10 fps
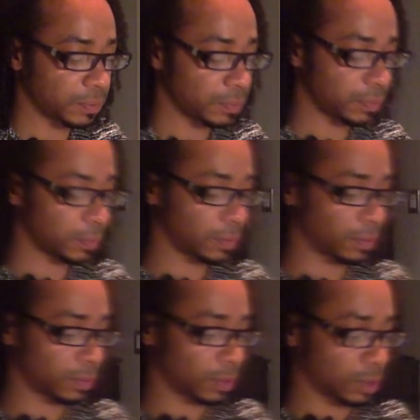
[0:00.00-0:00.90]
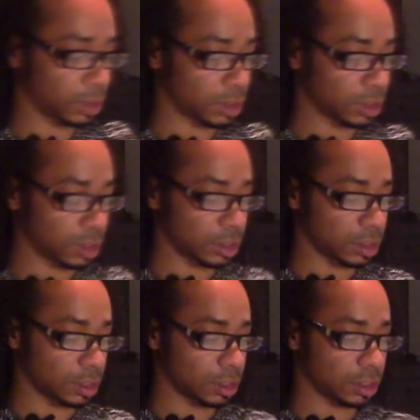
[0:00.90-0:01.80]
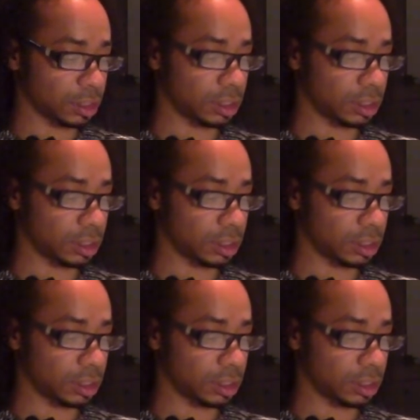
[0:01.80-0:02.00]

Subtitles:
(silence)